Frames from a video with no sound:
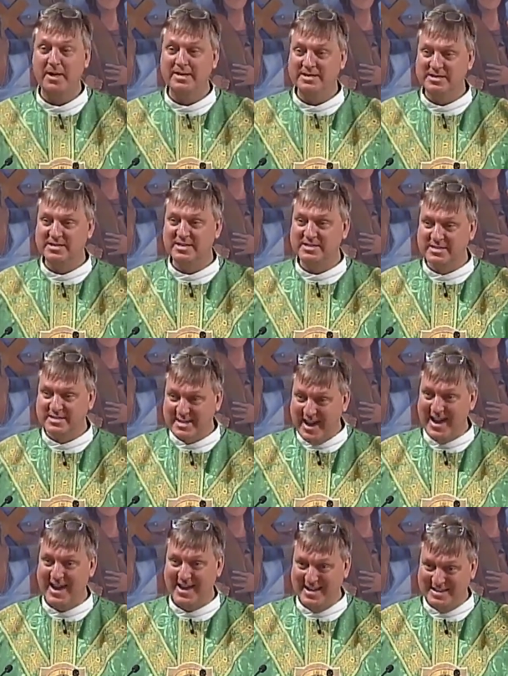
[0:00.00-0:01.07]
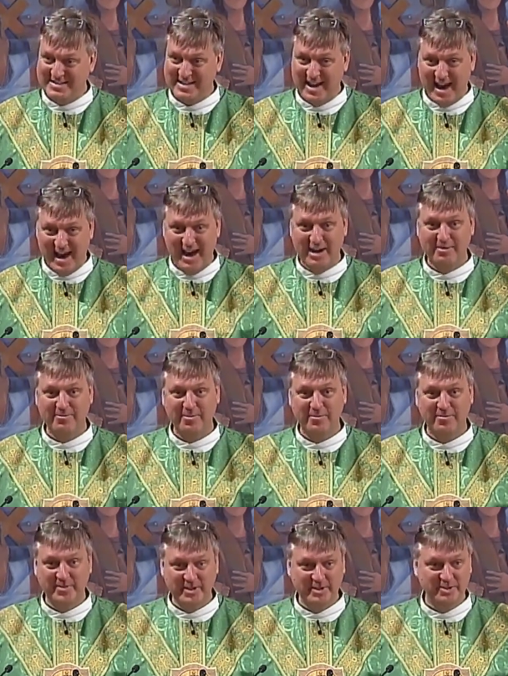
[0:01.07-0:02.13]
sustained, and
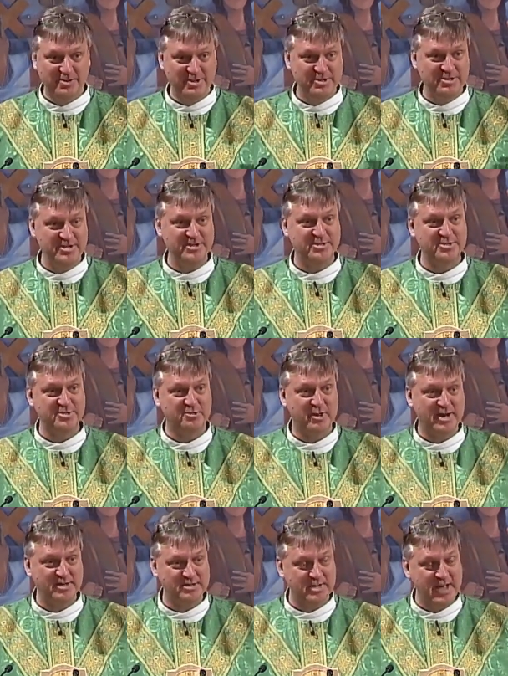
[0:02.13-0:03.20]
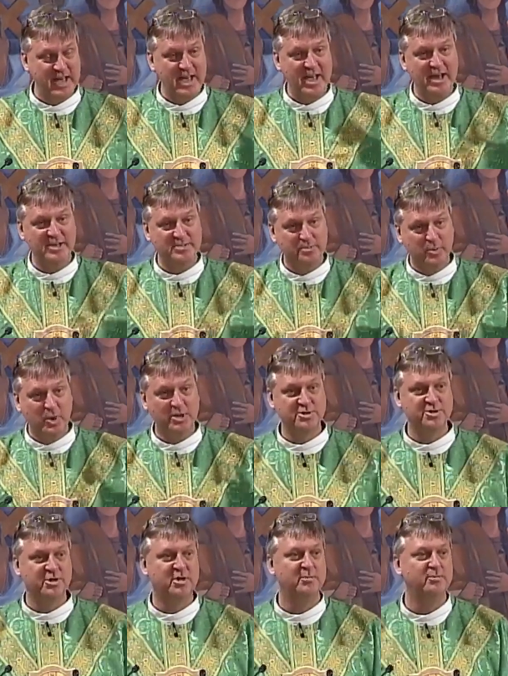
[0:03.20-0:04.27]
fulfilled in Jesus Christ. It's brought
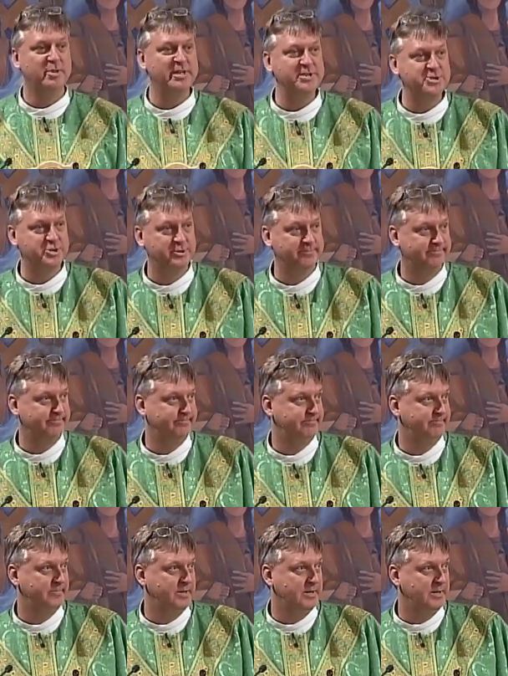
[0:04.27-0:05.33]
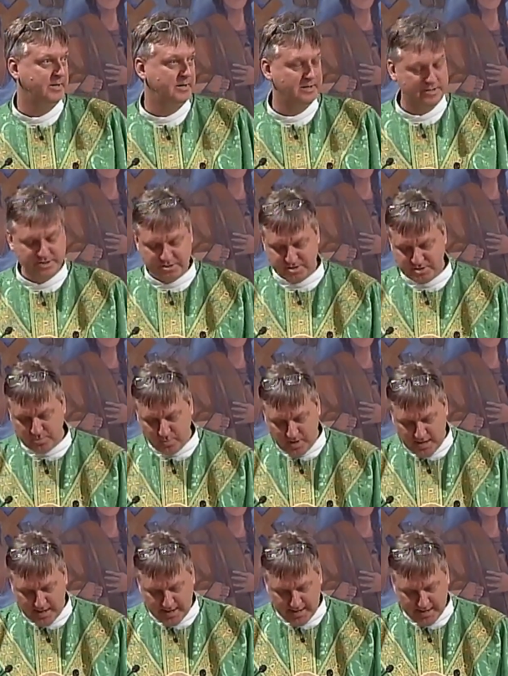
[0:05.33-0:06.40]
to completion. This is
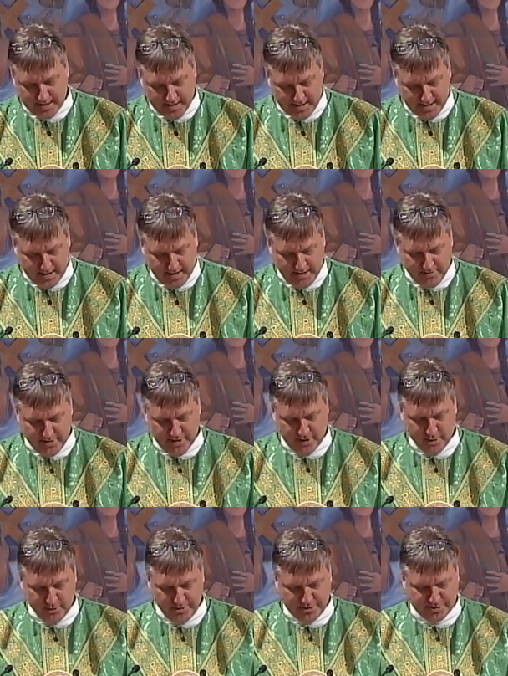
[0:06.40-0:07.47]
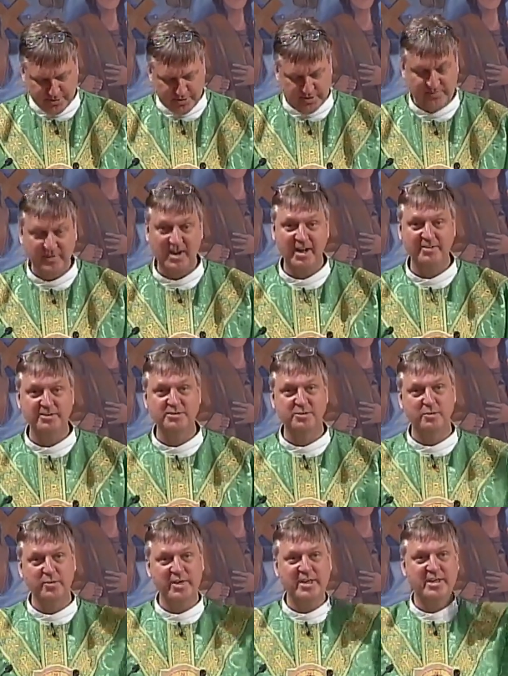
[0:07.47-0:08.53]
why in the early church fathers,
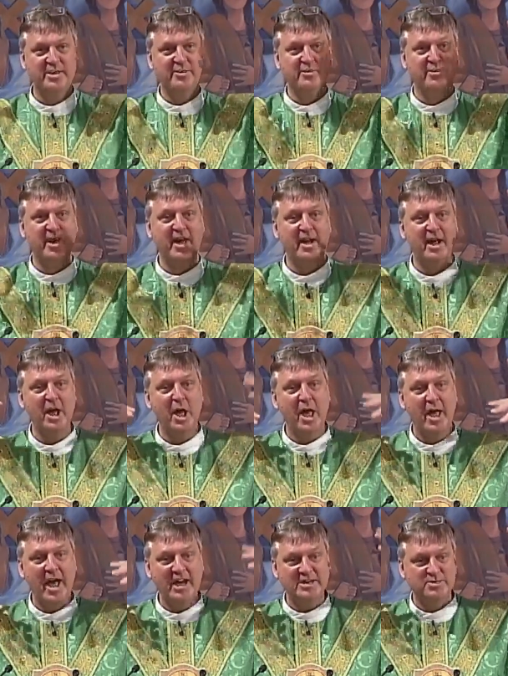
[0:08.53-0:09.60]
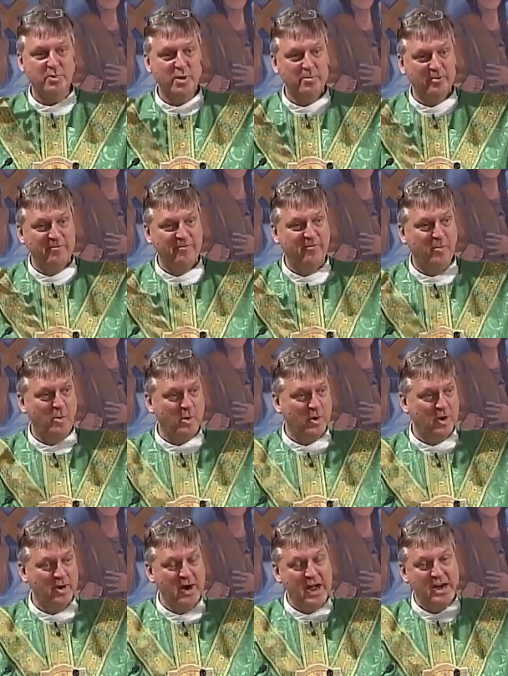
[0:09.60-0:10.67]
when we hear that, as where
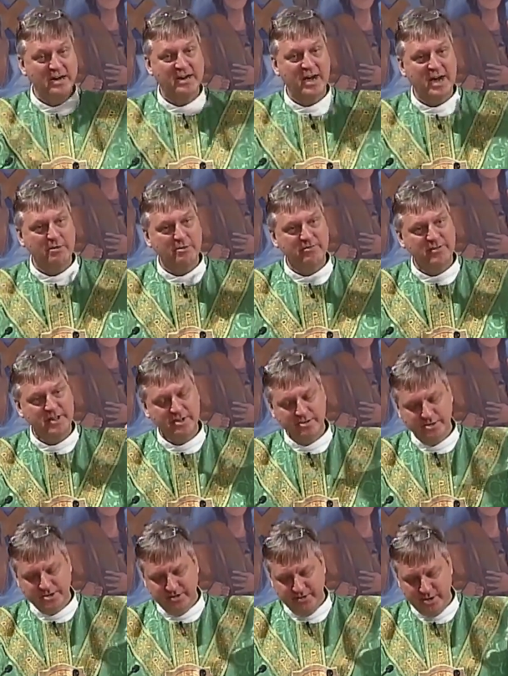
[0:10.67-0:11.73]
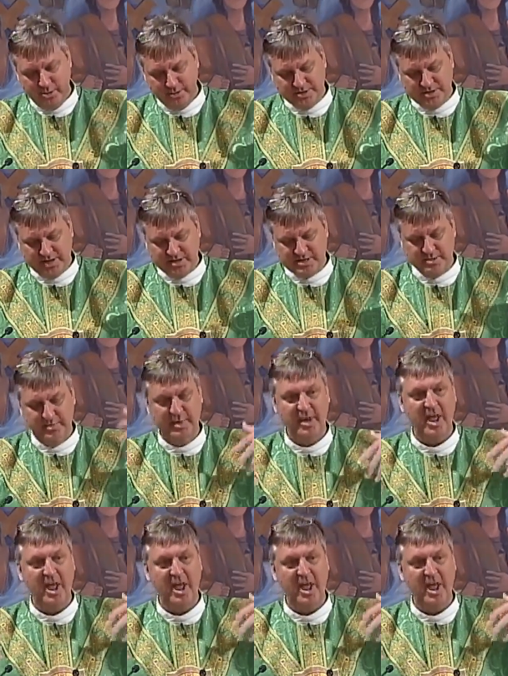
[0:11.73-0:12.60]
before God revealed in the Old Testament,